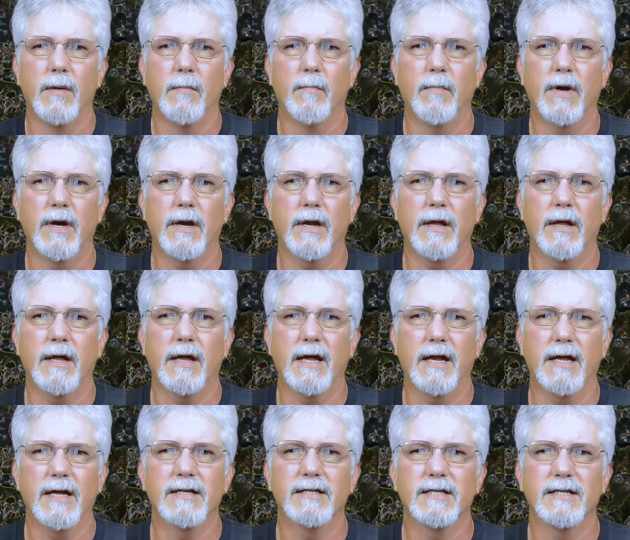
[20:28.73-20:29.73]
but
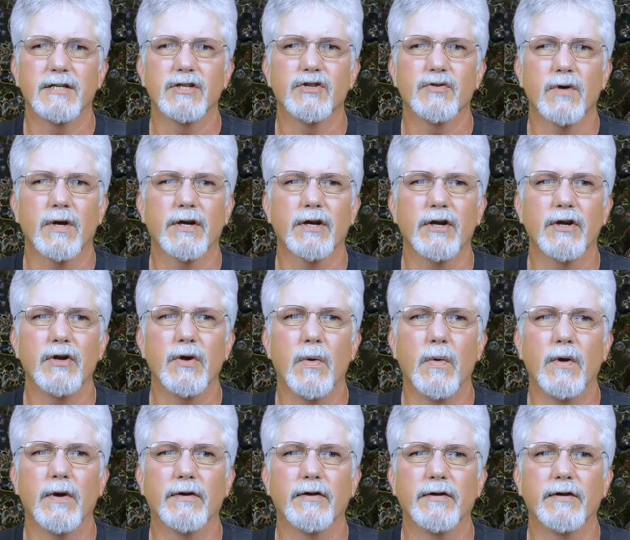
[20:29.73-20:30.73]
it is instructing
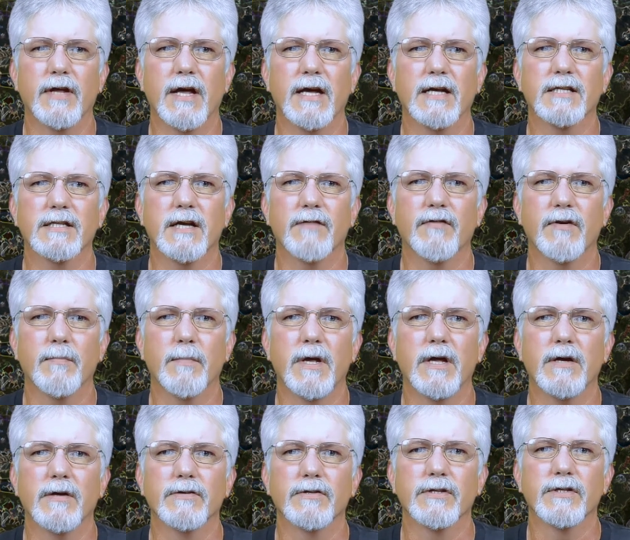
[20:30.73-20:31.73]
Noah to take 7
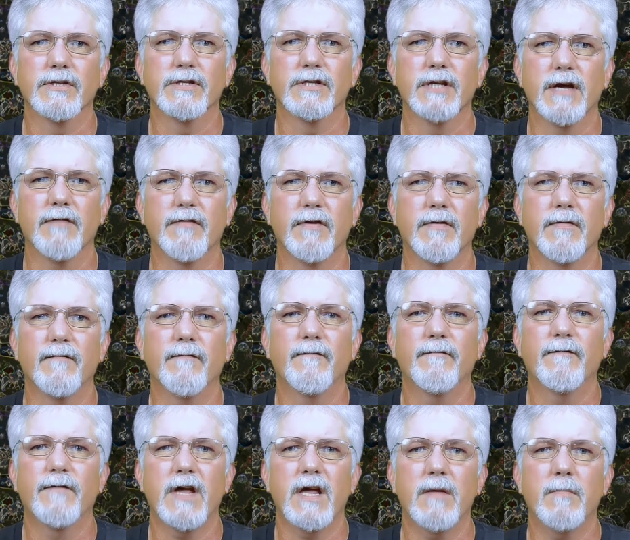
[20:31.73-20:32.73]
males and 7
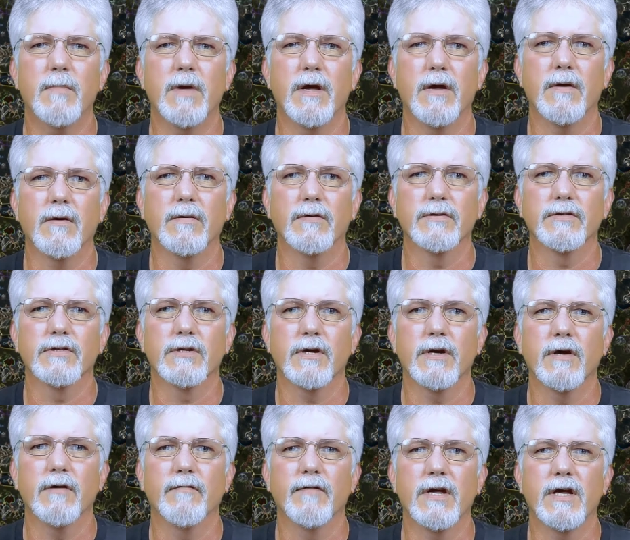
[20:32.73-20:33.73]
females
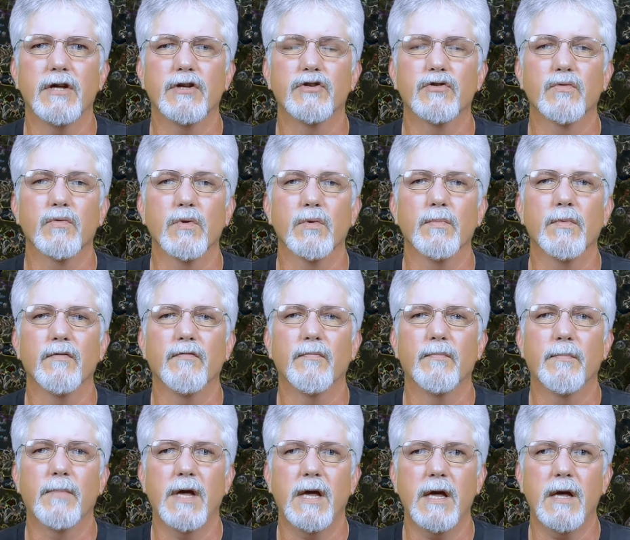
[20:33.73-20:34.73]
of each group of
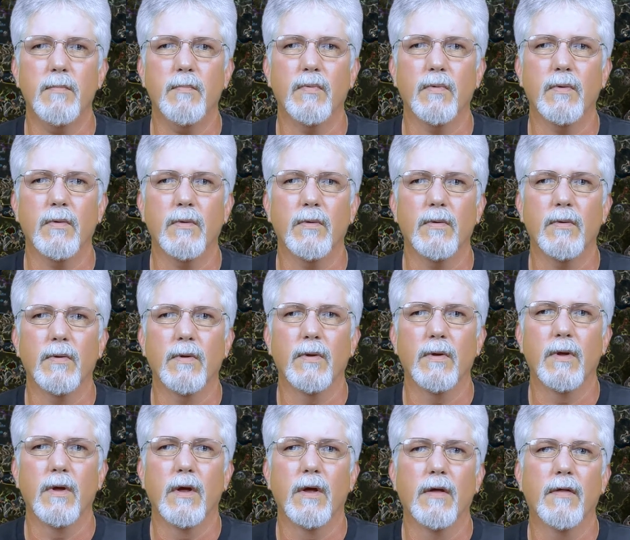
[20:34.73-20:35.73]
people
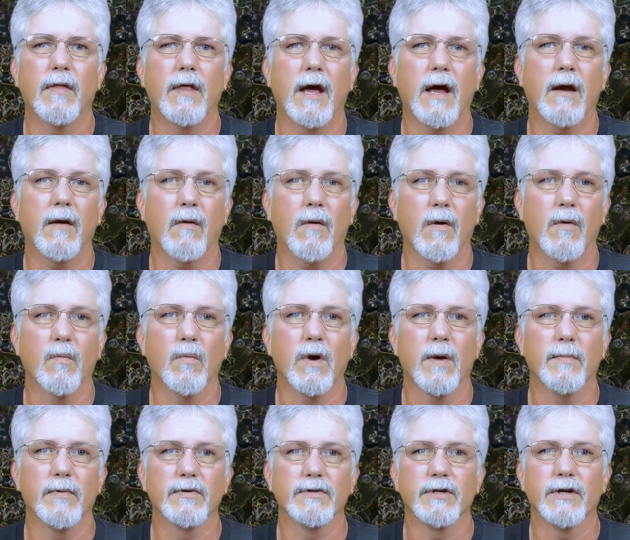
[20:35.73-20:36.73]
that are
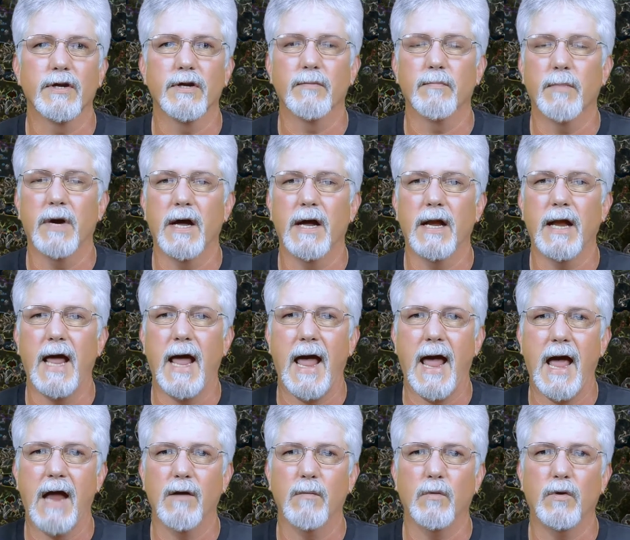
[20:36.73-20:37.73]
represented by an
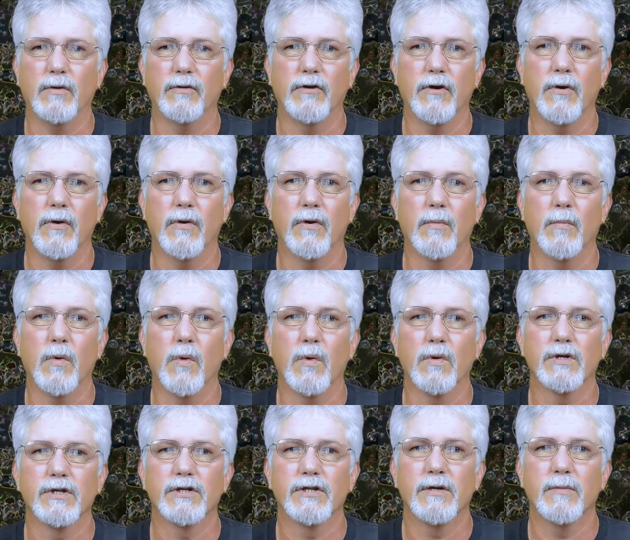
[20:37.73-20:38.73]
animal totem
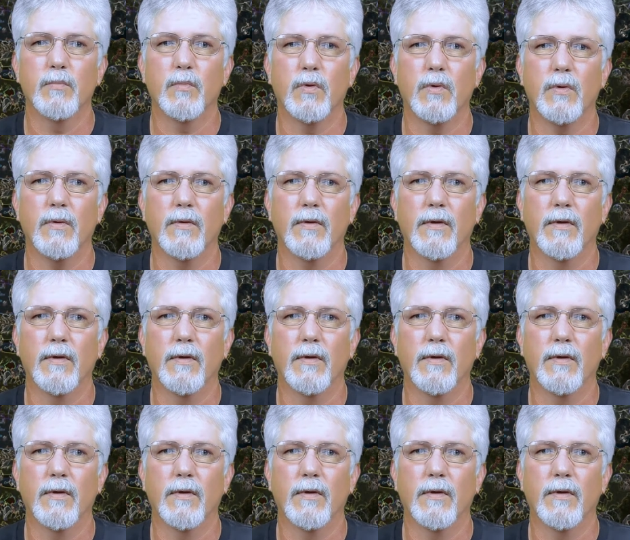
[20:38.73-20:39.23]
or symbol.